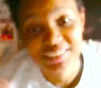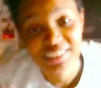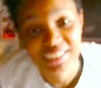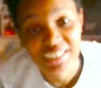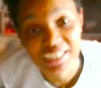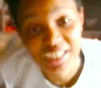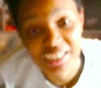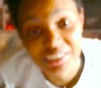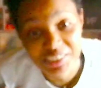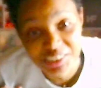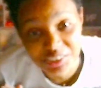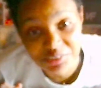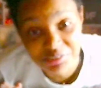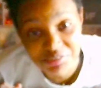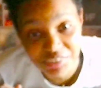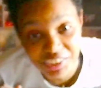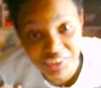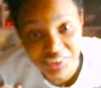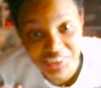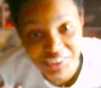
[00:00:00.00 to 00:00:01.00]
I did
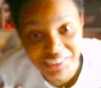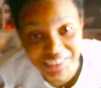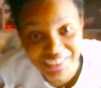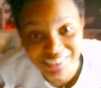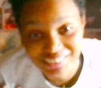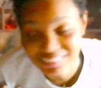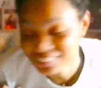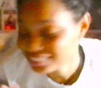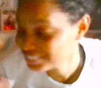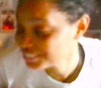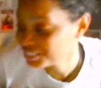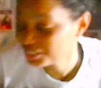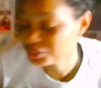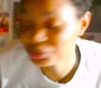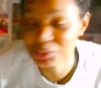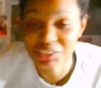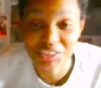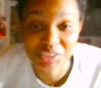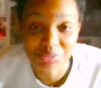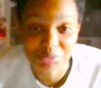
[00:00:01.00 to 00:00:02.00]
fail again. We
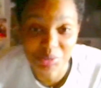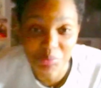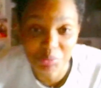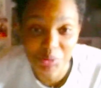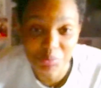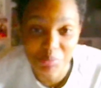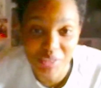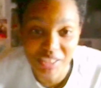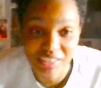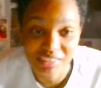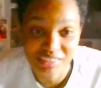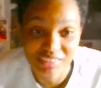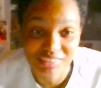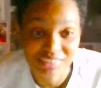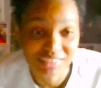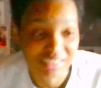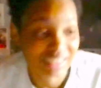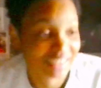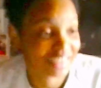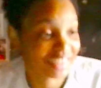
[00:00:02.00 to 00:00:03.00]
did rip the bag.
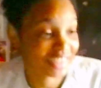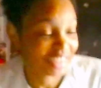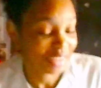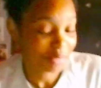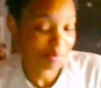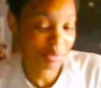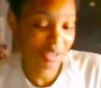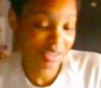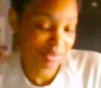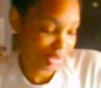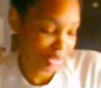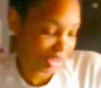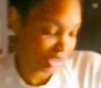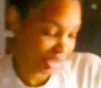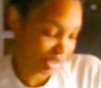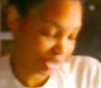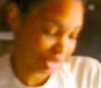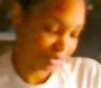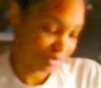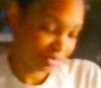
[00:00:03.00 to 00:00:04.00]
But what are you going
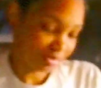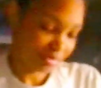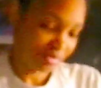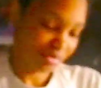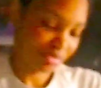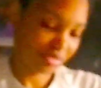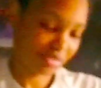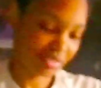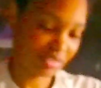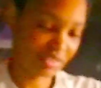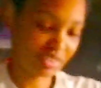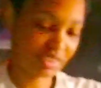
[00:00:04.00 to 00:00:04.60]
to do? Pop